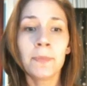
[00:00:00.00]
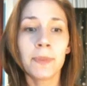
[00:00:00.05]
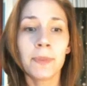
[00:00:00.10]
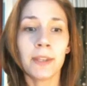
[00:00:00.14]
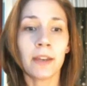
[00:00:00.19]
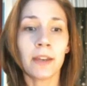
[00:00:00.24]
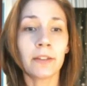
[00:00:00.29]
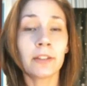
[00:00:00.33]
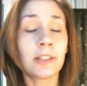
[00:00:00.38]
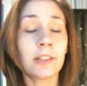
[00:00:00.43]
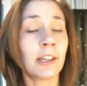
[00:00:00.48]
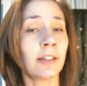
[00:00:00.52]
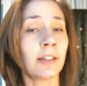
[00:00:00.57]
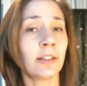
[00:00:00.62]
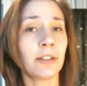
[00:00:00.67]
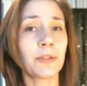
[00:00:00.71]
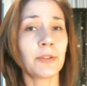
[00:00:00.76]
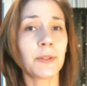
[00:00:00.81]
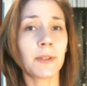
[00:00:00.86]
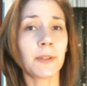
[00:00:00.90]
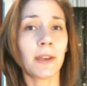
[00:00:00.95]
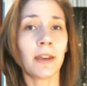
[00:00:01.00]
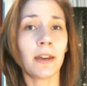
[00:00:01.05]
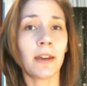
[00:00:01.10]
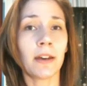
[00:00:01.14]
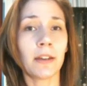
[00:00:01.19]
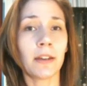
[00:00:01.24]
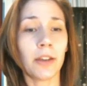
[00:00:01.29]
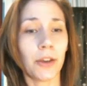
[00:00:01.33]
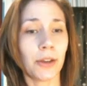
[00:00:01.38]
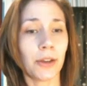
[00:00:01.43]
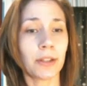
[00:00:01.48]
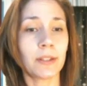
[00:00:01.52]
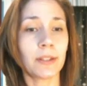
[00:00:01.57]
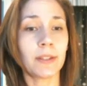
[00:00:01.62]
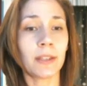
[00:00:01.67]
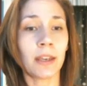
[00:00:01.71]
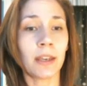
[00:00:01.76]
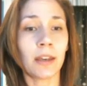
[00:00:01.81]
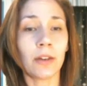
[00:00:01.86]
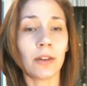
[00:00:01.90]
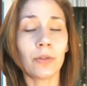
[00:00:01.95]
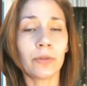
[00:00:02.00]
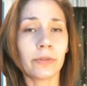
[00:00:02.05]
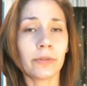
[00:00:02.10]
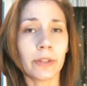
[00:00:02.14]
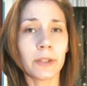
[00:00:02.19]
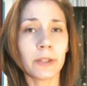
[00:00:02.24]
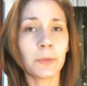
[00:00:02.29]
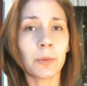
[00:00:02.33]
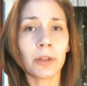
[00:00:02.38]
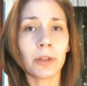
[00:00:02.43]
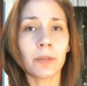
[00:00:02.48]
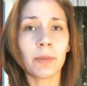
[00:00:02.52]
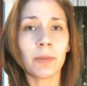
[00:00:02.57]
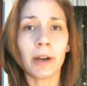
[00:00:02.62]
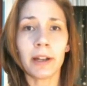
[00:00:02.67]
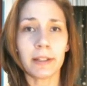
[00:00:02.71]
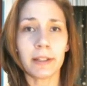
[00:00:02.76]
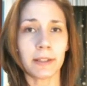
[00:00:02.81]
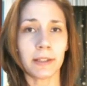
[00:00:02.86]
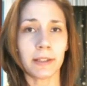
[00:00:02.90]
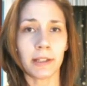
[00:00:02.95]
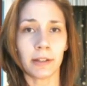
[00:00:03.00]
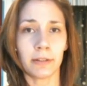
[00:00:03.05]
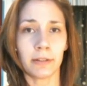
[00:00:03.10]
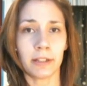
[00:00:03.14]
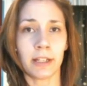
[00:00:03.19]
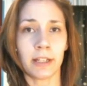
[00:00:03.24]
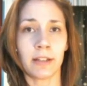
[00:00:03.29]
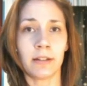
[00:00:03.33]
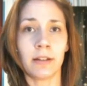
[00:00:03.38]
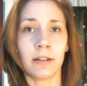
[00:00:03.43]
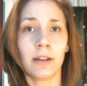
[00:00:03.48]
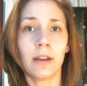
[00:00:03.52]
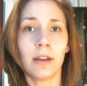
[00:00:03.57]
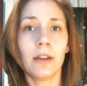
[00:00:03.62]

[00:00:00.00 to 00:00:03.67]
Now the downhill skier, you can see all his body parts are tucked in.